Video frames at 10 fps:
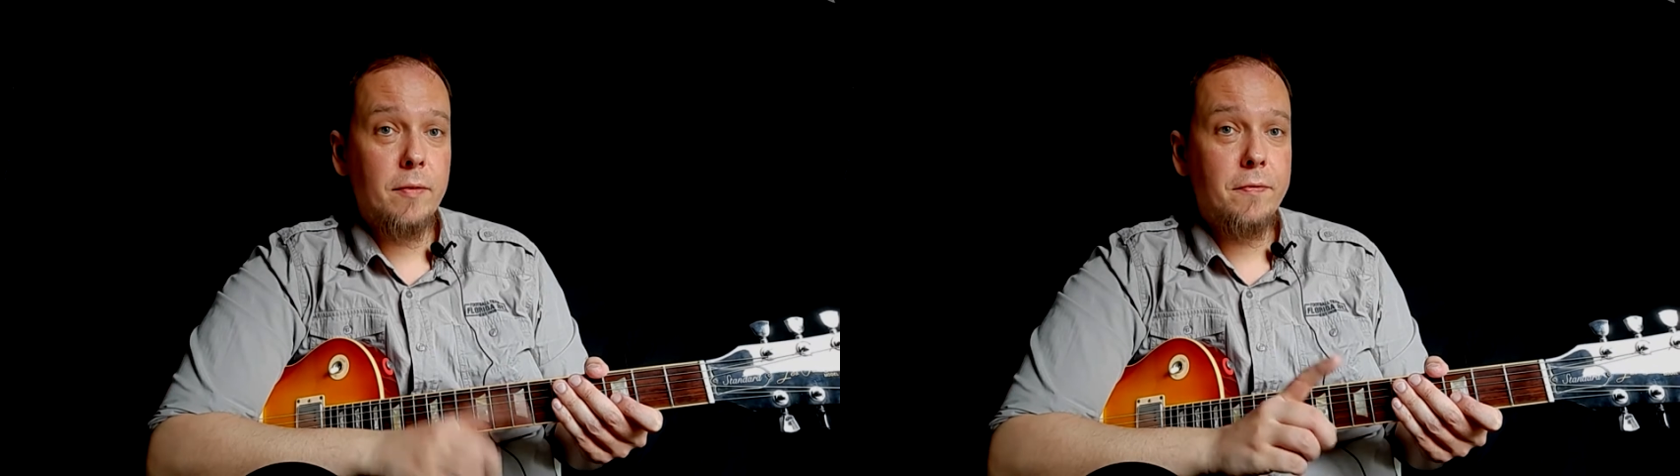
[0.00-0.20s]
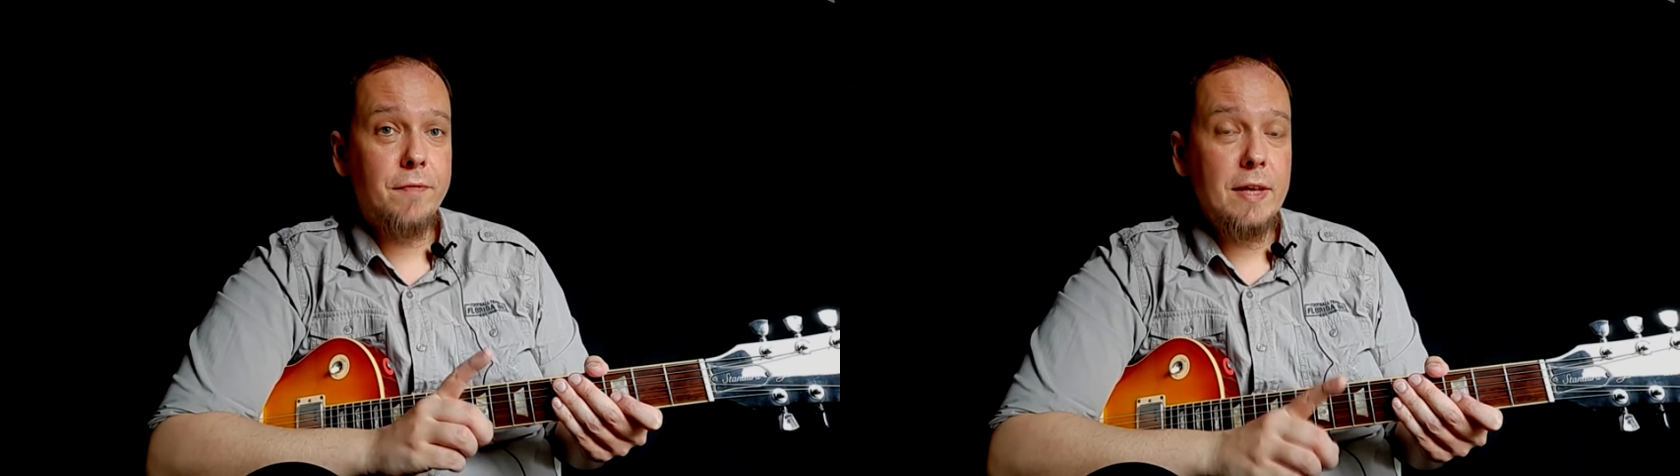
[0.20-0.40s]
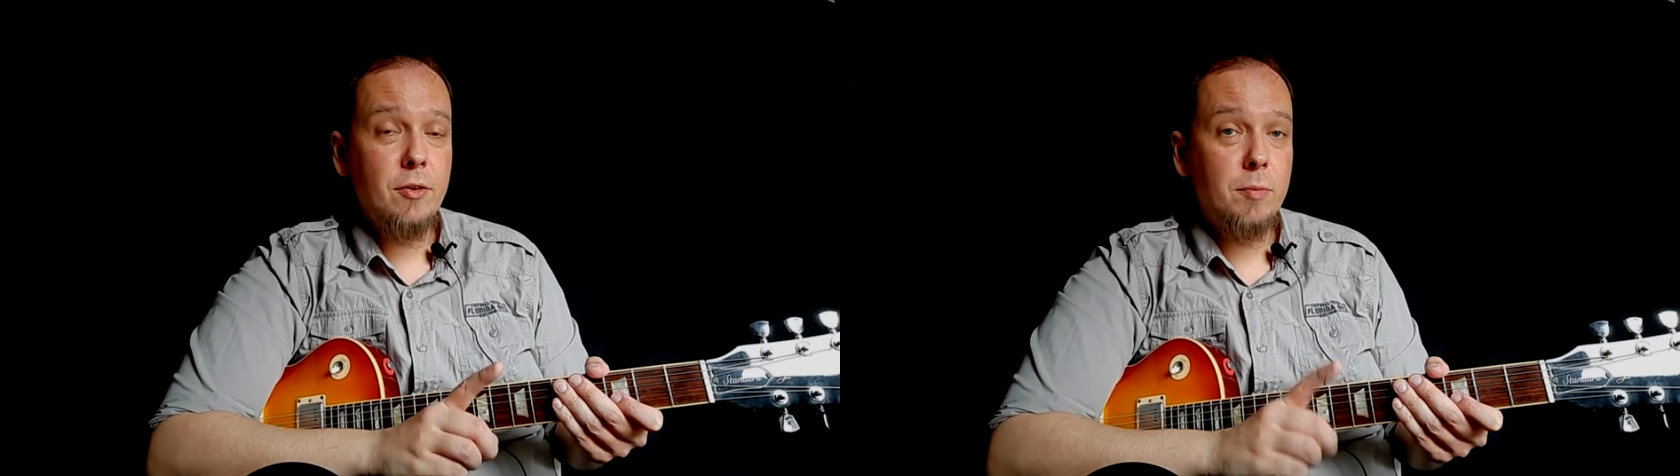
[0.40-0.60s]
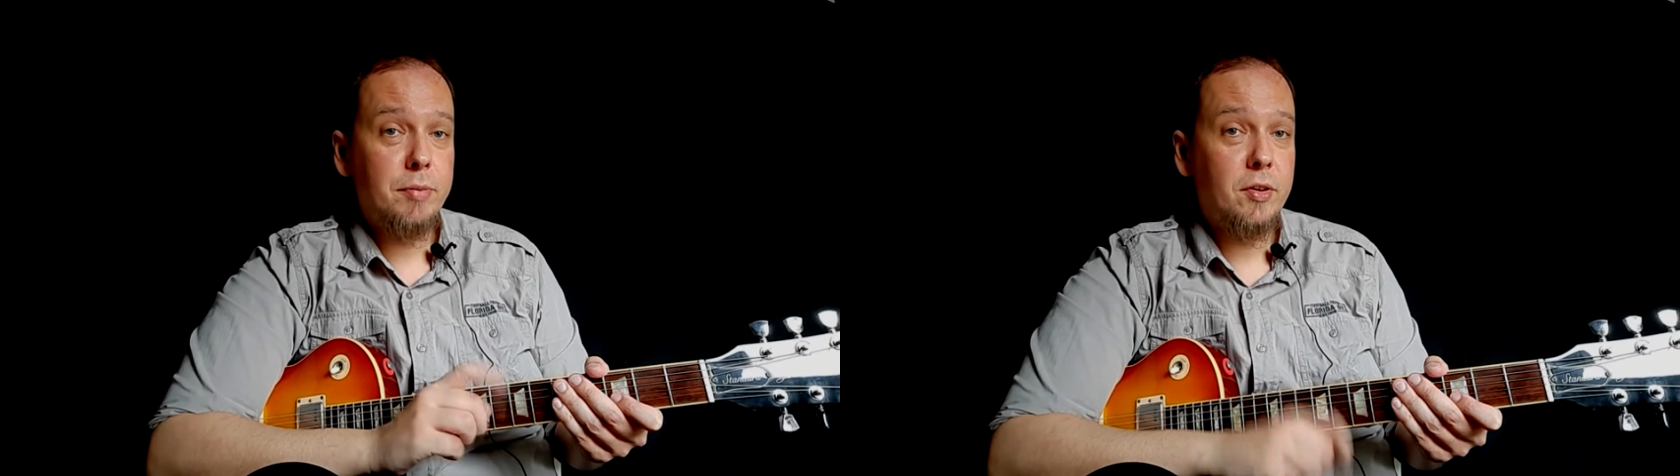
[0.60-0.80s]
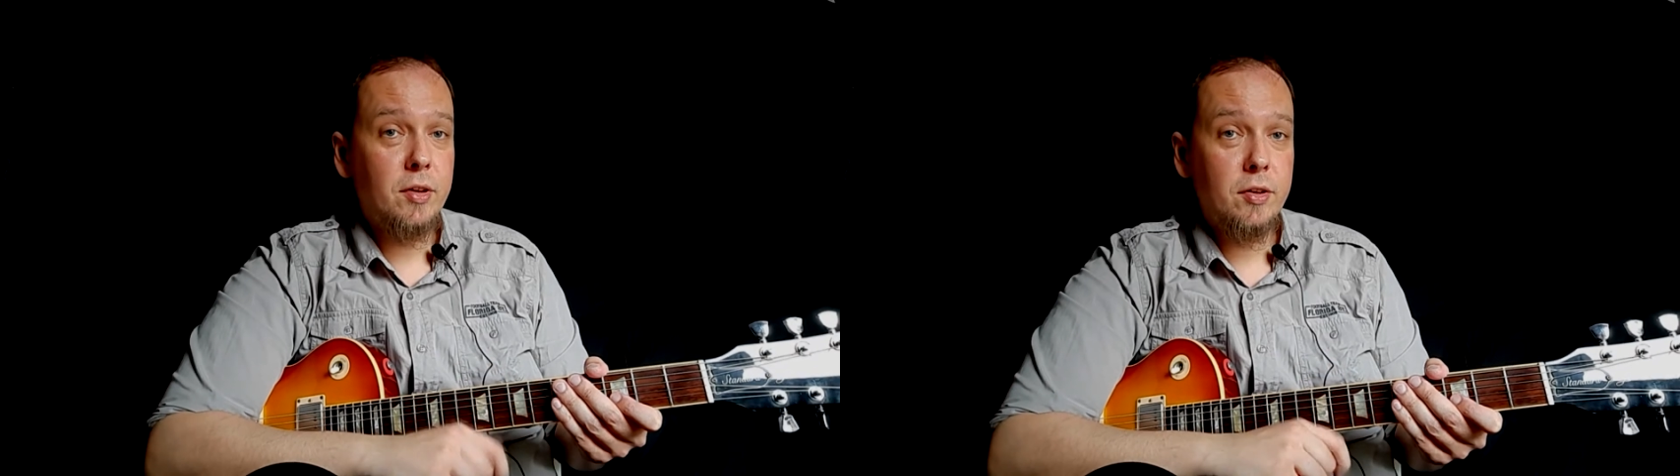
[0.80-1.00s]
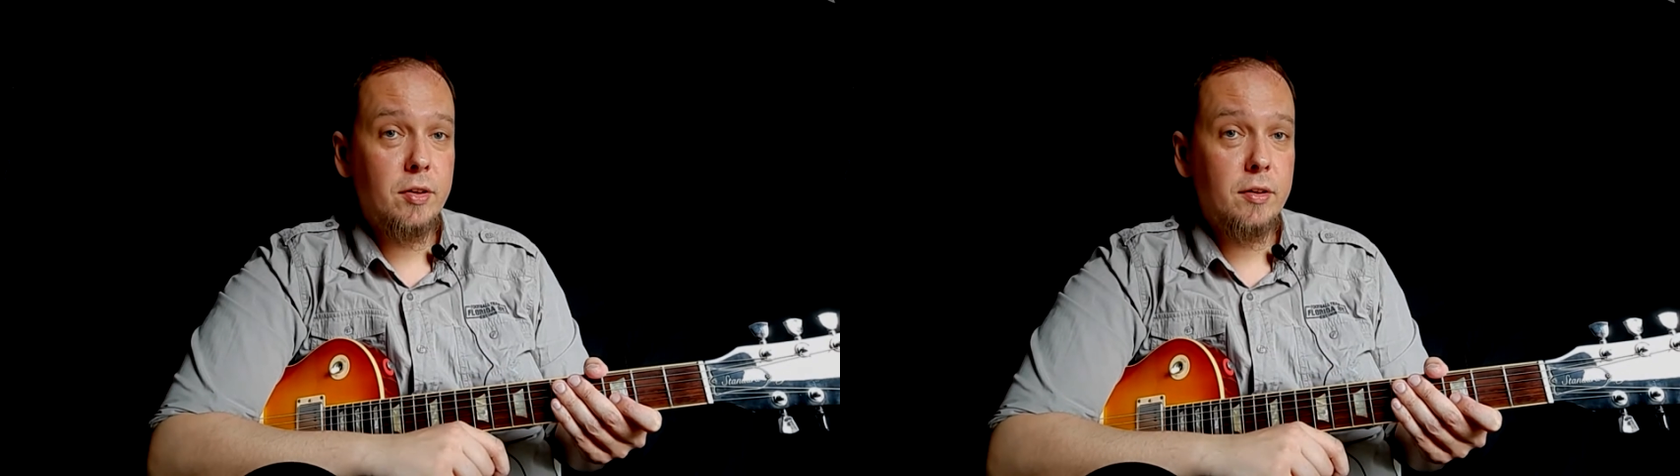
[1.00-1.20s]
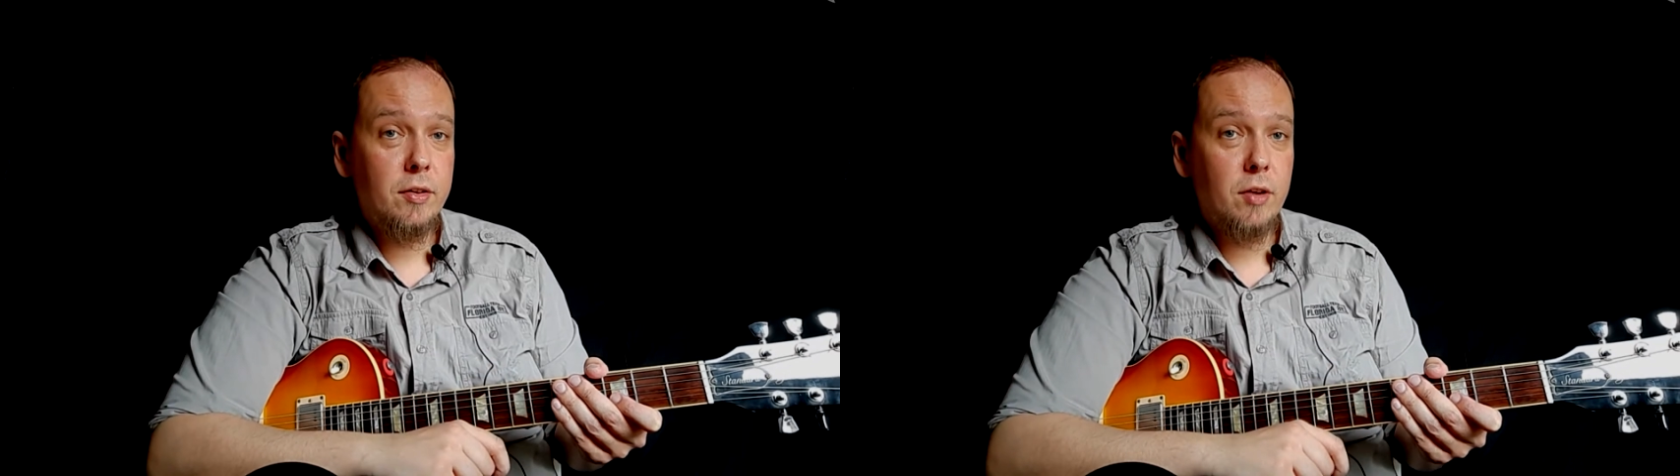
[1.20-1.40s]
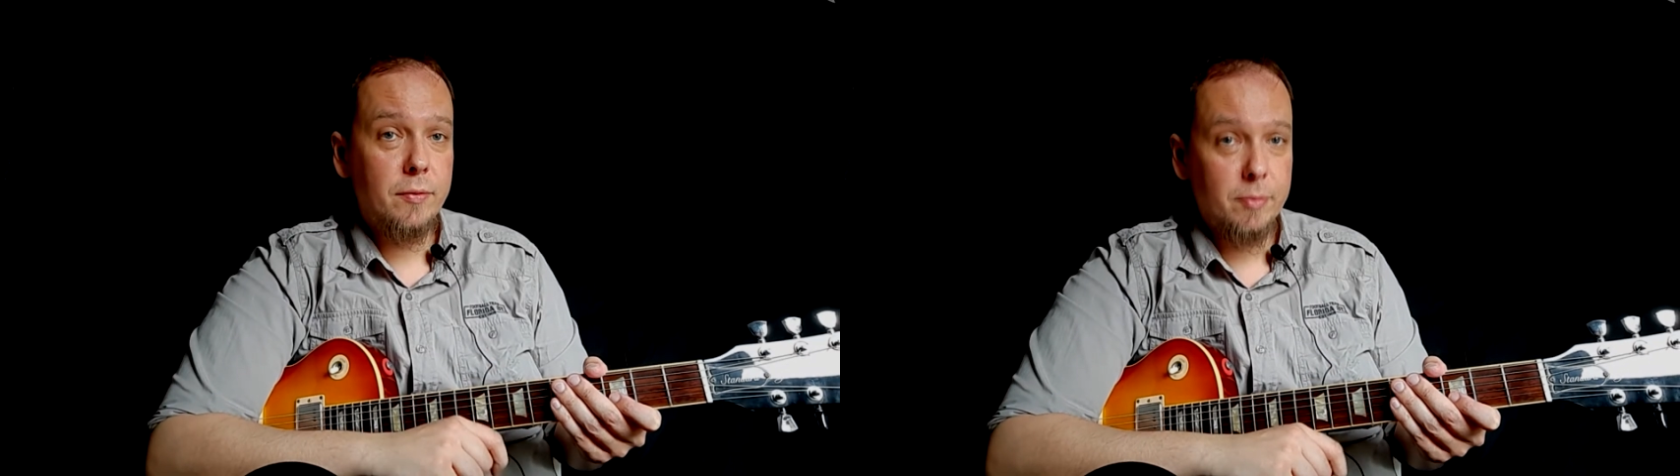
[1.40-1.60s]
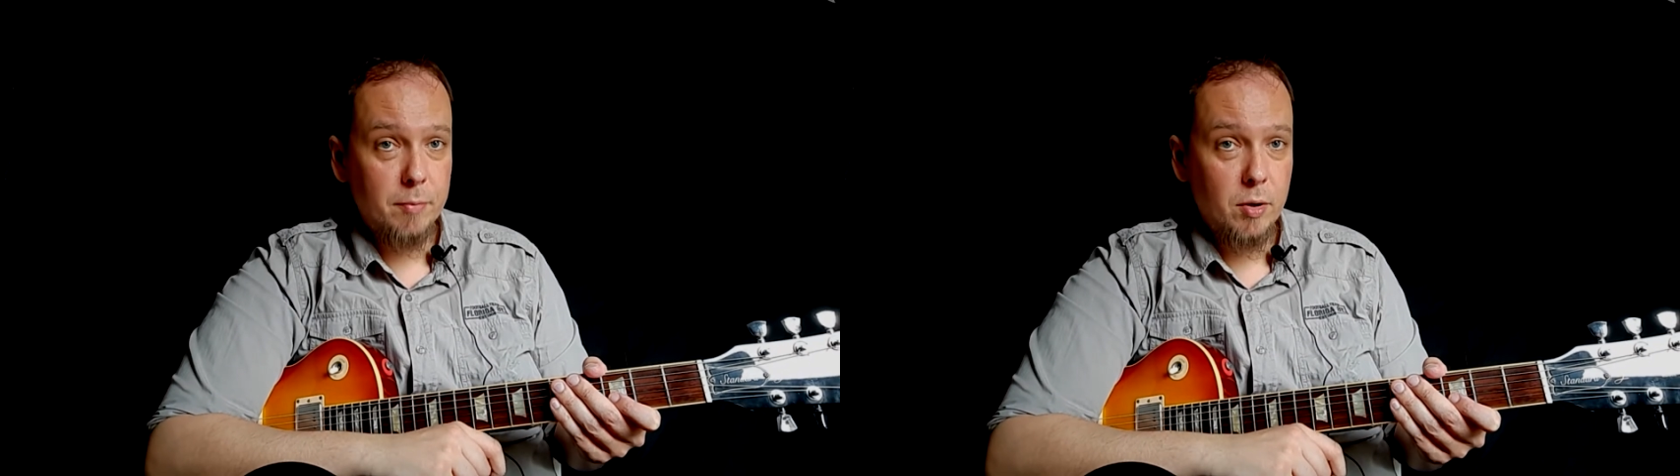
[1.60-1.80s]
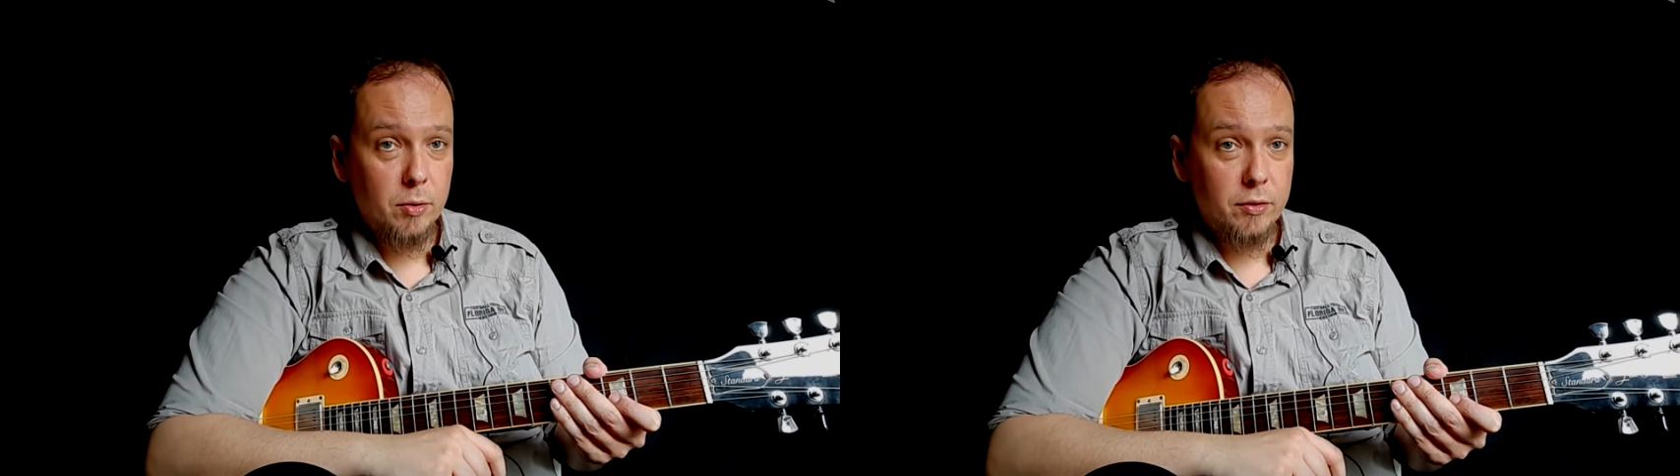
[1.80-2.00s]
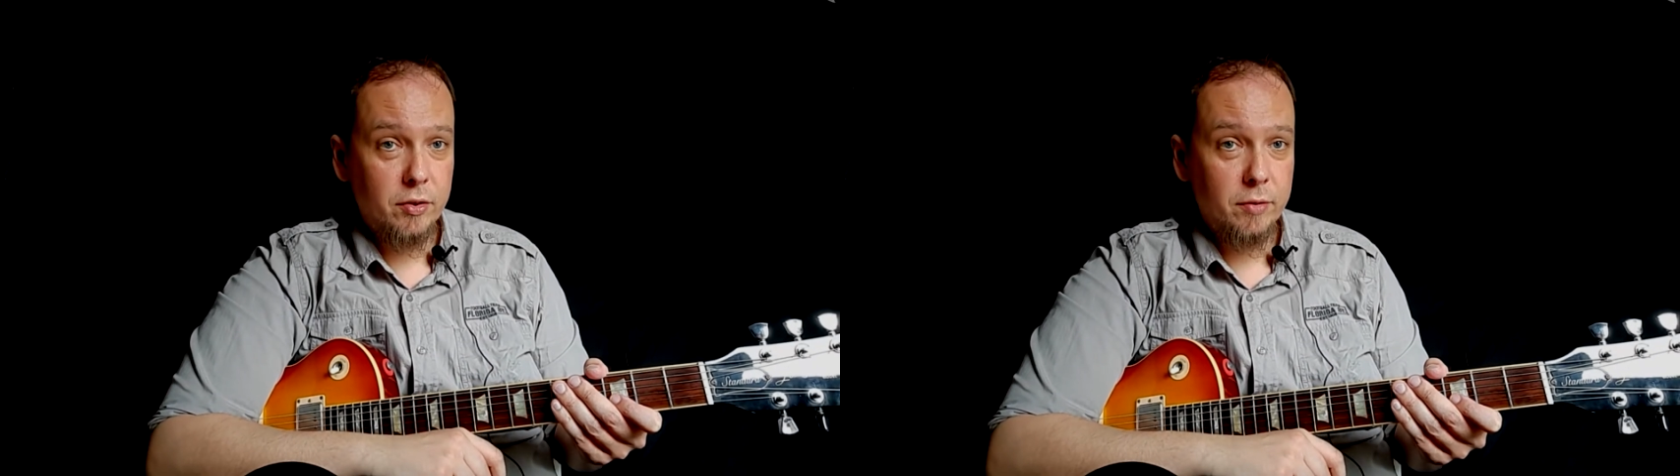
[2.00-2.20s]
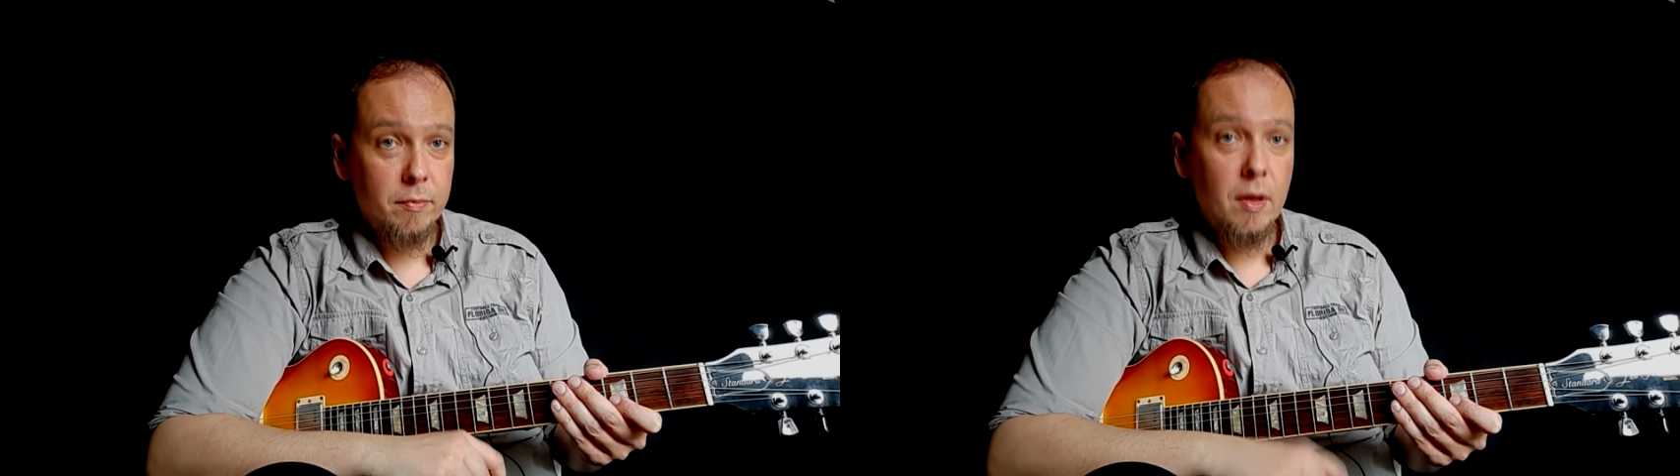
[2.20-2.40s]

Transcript: finger positions of the modes.